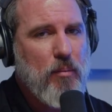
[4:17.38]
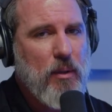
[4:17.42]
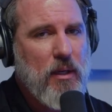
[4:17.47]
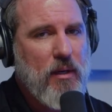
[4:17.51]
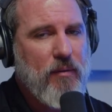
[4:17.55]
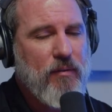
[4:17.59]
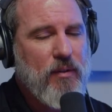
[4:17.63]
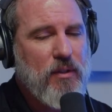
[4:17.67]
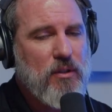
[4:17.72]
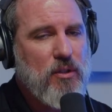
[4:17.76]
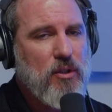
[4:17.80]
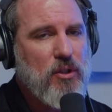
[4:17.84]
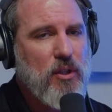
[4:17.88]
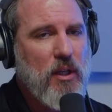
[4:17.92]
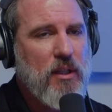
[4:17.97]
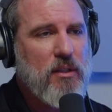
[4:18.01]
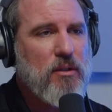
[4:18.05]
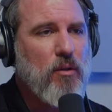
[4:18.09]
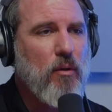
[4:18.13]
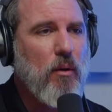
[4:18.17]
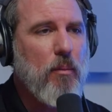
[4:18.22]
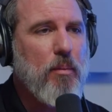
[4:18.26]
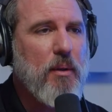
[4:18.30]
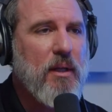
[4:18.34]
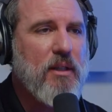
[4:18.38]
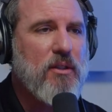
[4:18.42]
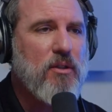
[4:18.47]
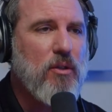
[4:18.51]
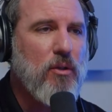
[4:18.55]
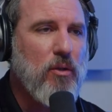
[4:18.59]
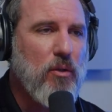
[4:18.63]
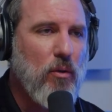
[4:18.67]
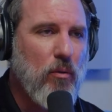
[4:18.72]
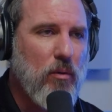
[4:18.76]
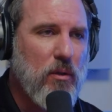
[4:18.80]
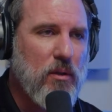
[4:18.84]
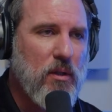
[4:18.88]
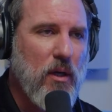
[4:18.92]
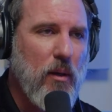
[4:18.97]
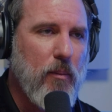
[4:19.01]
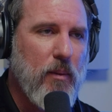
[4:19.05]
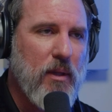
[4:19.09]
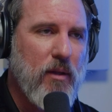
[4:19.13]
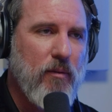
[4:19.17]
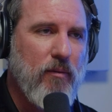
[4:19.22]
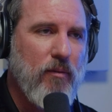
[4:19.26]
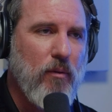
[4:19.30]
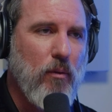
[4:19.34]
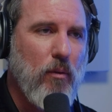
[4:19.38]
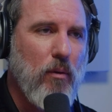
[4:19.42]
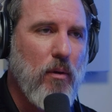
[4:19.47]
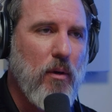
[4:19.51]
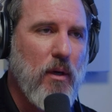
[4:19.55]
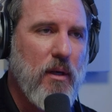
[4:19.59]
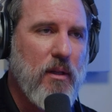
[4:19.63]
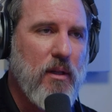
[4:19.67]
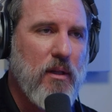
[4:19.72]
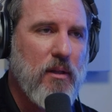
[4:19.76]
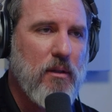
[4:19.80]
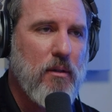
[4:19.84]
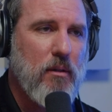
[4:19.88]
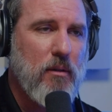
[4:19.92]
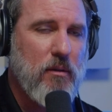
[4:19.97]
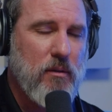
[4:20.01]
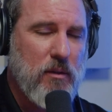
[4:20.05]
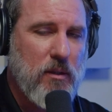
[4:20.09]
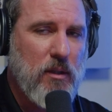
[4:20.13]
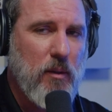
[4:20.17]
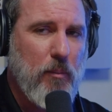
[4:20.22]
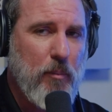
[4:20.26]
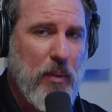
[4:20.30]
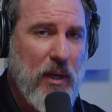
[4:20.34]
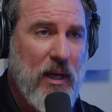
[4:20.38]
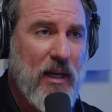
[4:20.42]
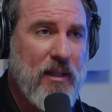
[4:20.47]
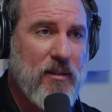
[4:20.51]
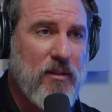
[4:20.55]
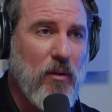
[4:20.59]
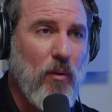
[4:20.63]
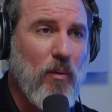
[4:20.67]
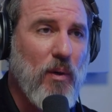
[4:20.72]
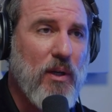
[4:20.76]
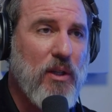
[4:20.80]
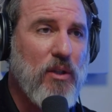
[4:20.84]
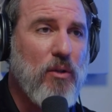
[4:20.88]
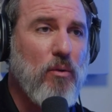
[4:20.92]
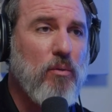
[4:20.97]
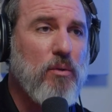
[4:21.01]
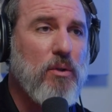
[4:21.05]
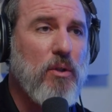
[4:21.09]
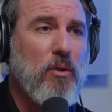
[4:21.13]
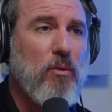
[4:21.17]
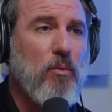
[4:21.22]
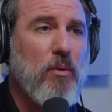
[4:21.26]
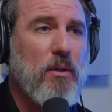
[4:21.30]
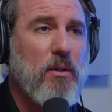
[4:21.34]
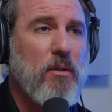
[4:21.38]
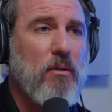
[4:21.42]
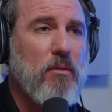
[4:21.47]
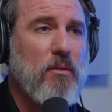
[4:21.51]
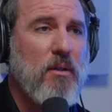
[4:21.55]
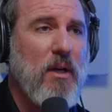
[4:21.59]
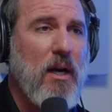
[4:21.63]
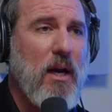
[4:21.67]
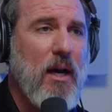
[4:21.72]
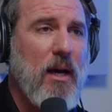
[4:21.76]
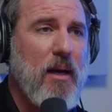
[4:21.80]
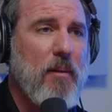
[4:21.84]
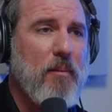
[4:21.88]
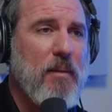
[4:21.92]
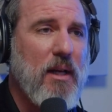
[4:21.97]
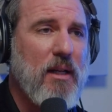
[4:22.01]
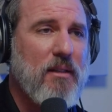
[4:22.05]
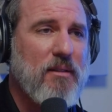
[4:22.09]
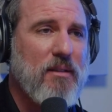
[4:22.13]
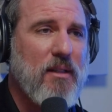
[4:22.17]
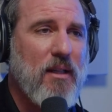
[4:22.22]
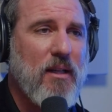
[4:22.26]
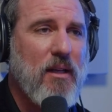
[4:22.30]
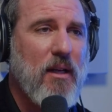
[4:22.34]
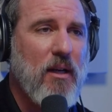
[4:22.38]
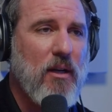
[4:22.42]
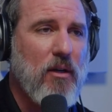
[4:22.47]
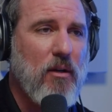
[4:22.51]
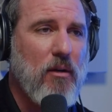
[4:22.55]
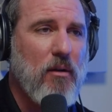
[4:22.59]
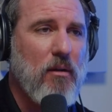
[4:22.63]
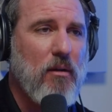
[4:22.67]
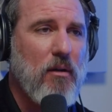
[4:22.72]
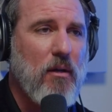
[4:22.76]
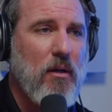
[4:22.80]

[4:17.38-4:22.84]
But if it's just to replace your time on the floor, I think it depends on what you do with your time. That's the kicker.